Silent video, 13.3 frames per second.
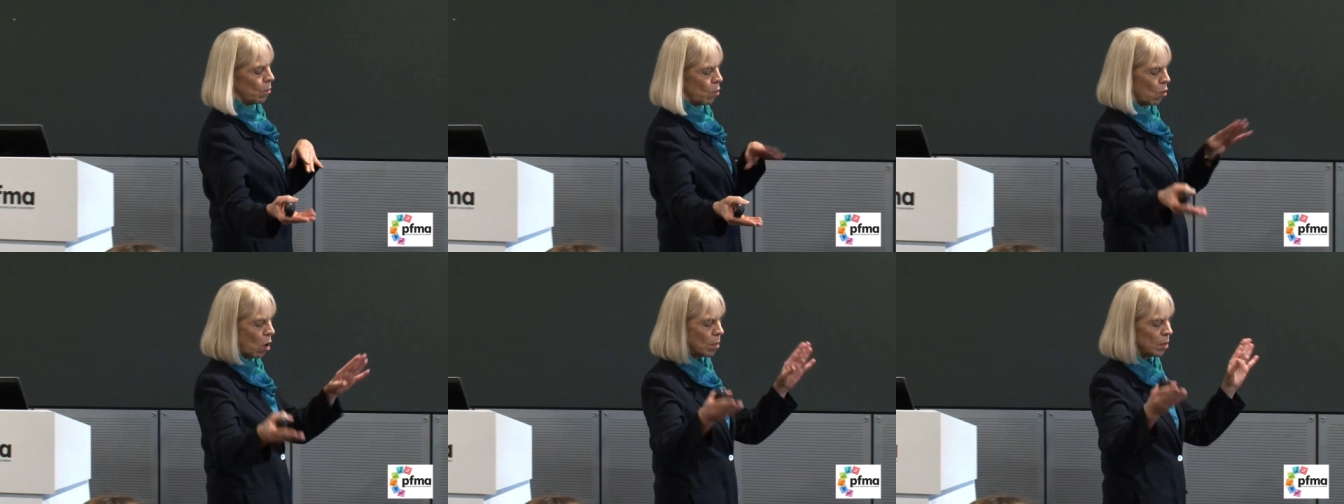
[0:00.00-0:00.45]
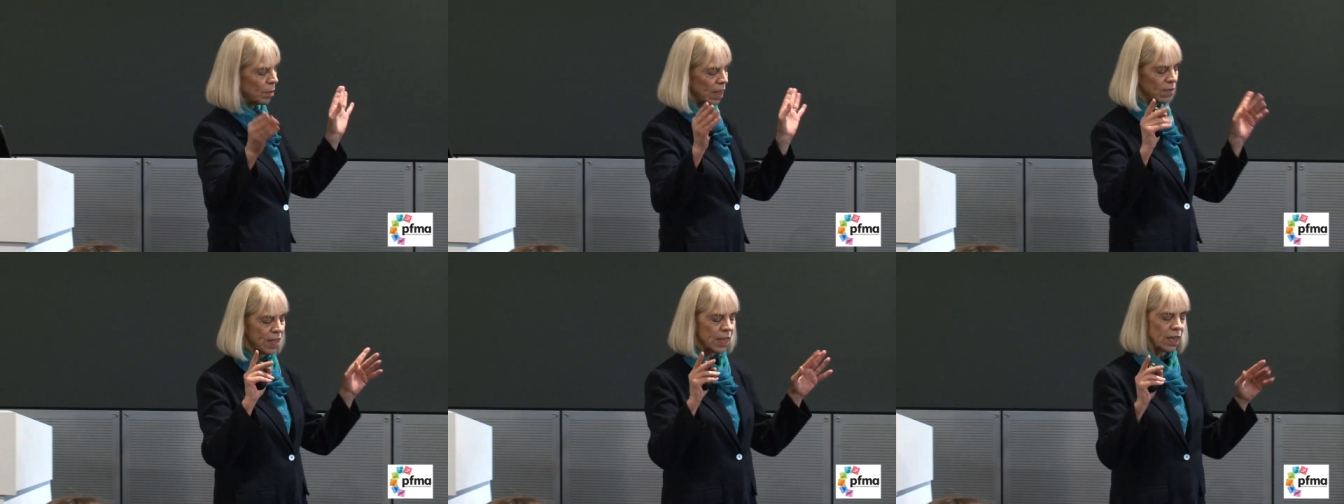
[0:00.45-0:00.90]
probably
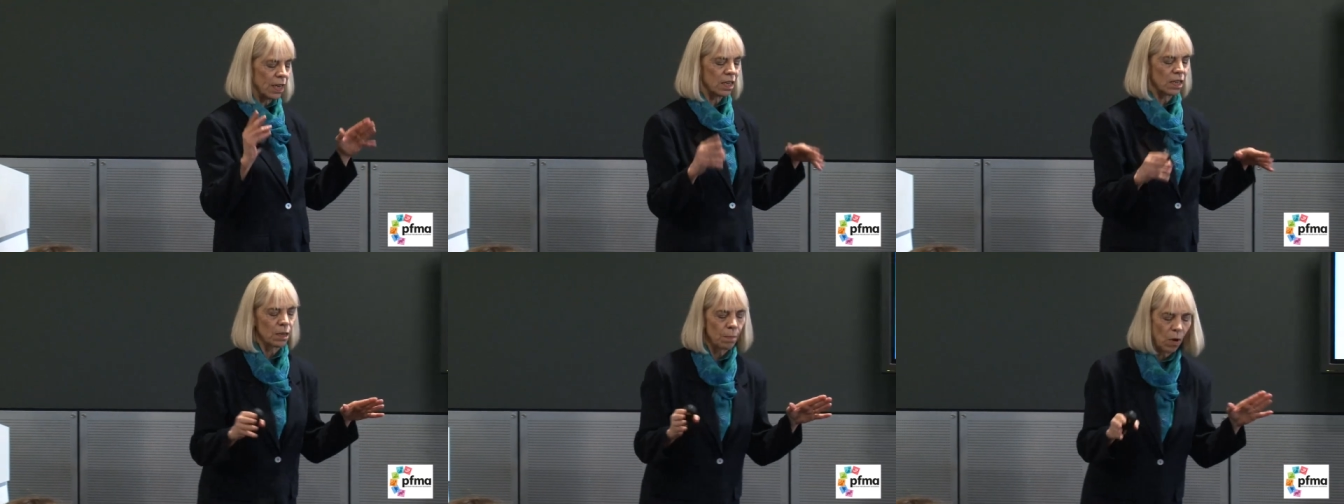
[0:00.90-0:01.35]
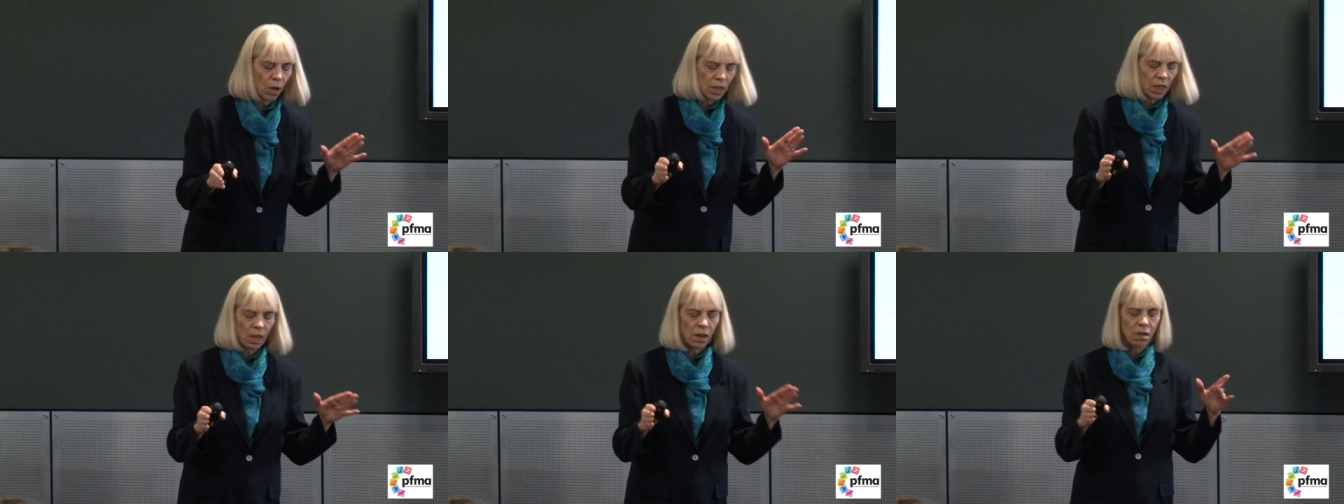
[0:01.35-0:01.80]
if this test is
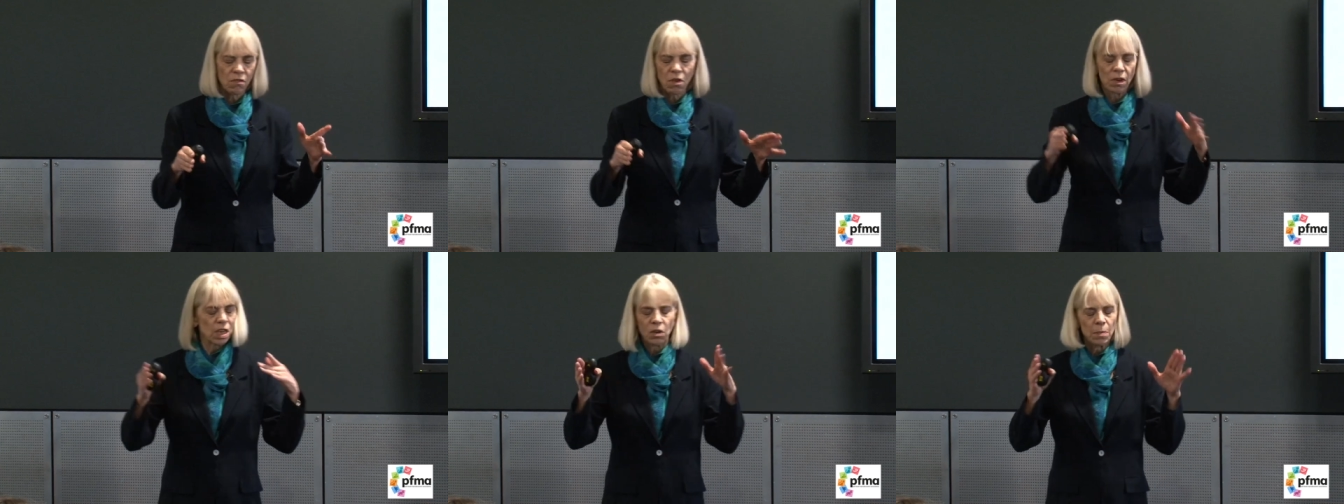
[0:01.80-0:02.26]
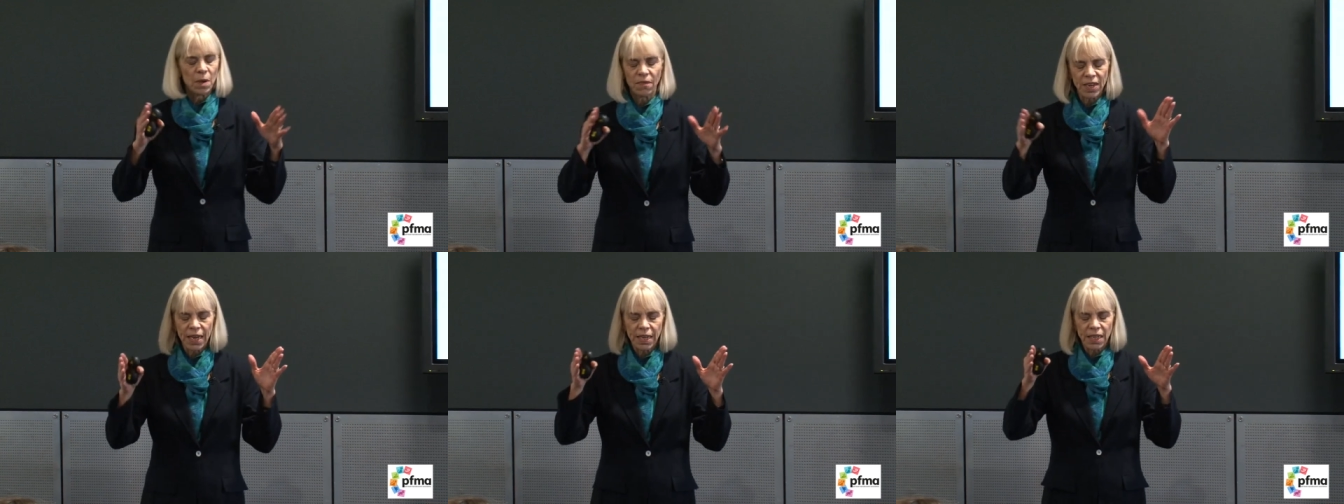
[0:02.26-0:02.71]
positive, excuse me, if
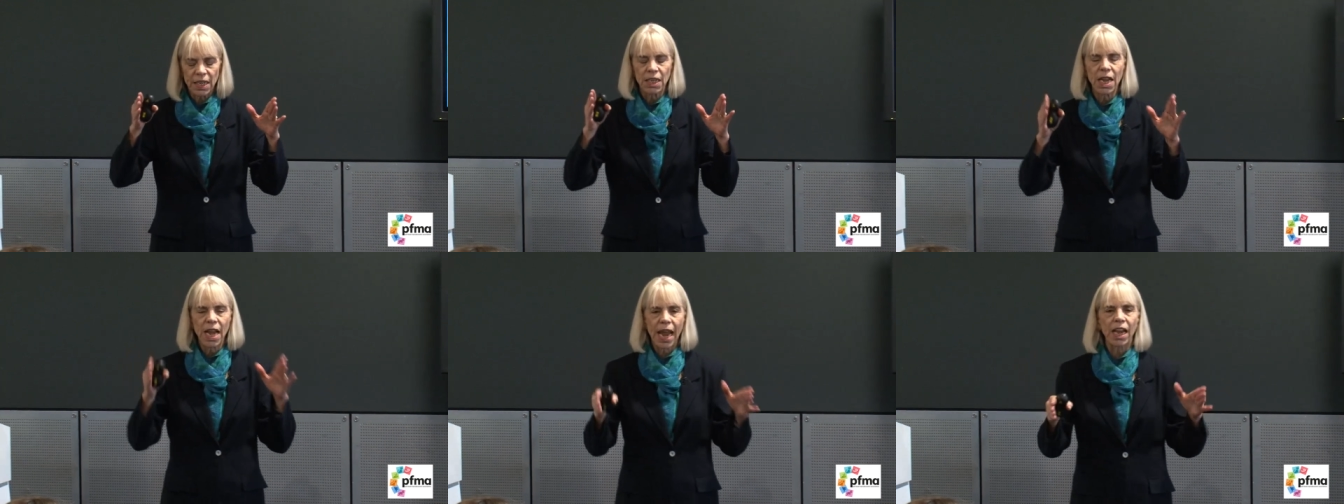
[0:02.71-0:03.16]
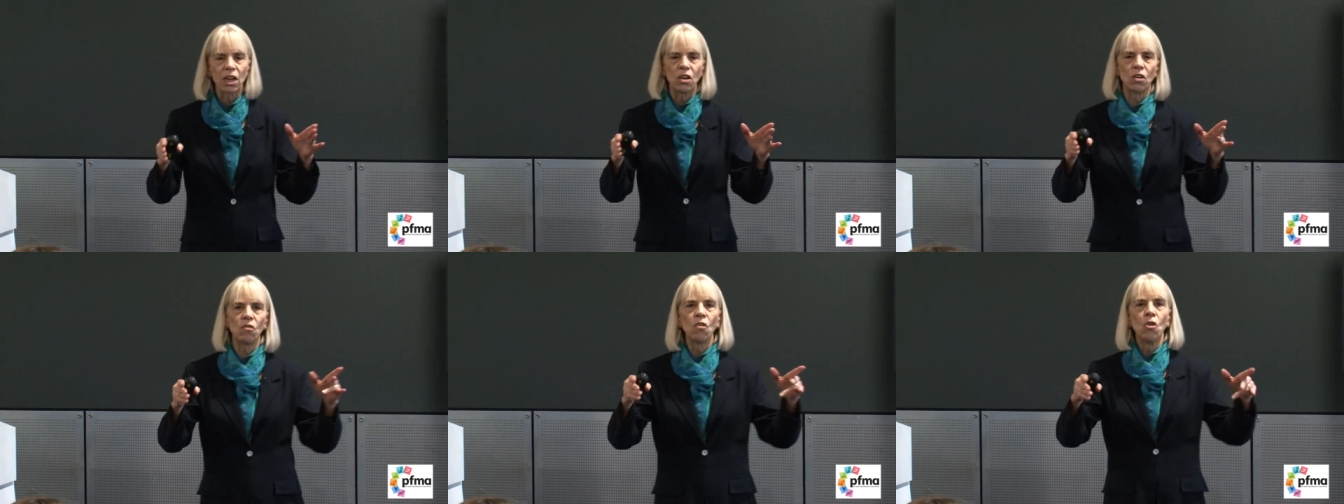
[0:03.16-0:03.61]
the test is
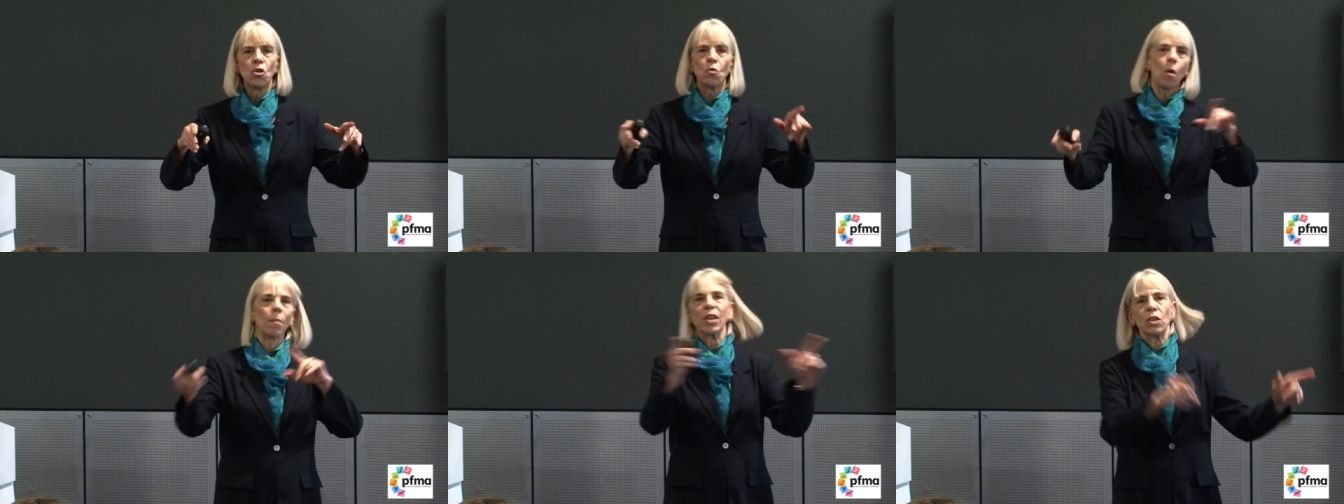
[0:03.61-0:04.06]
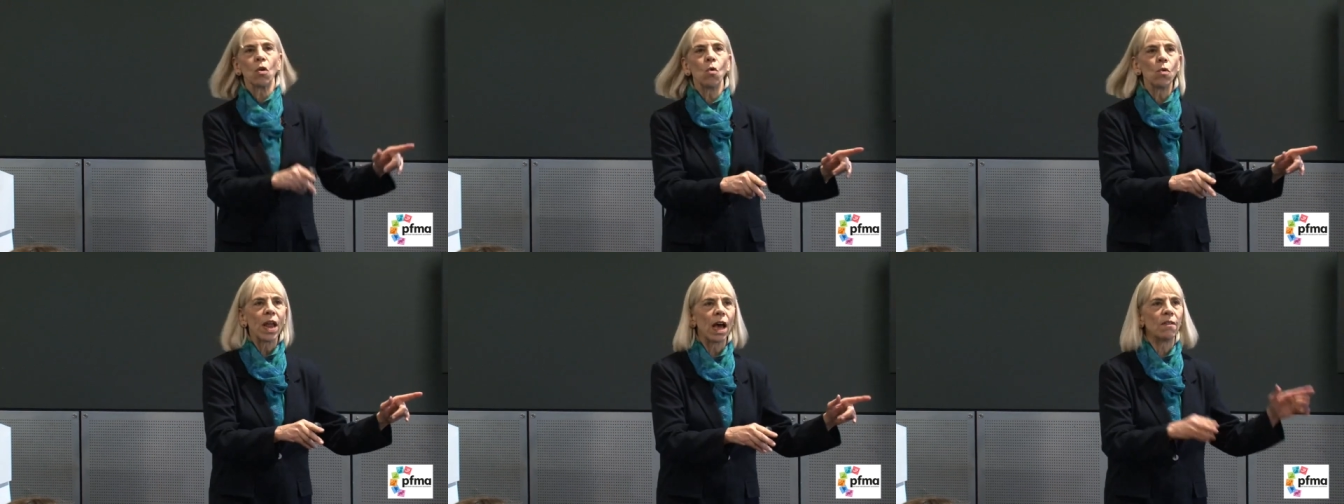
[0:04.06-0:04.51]
negative, you probably
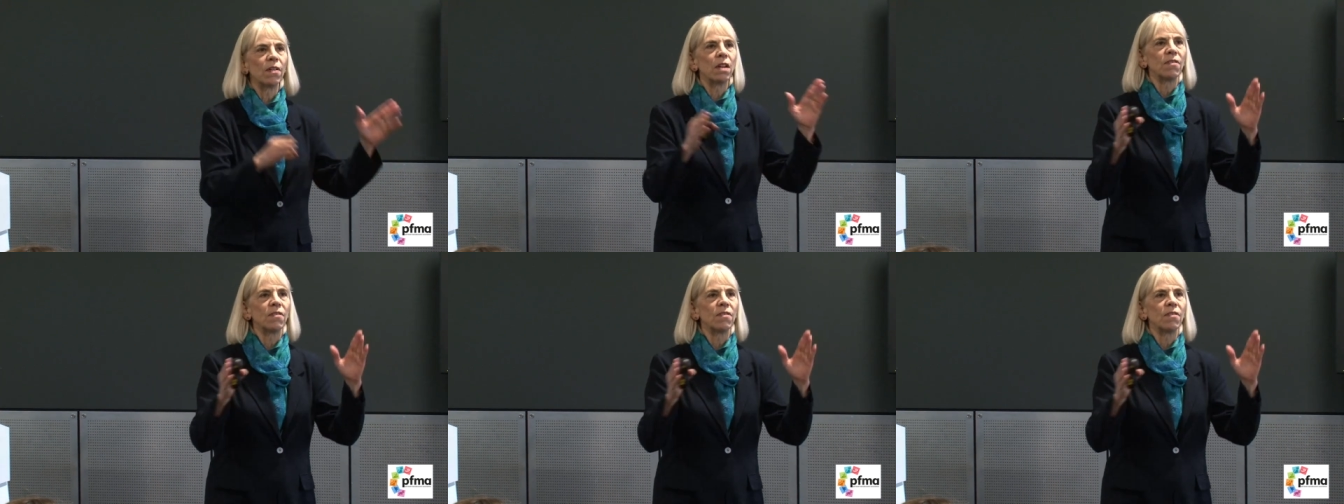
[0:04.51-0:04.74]
don't have it.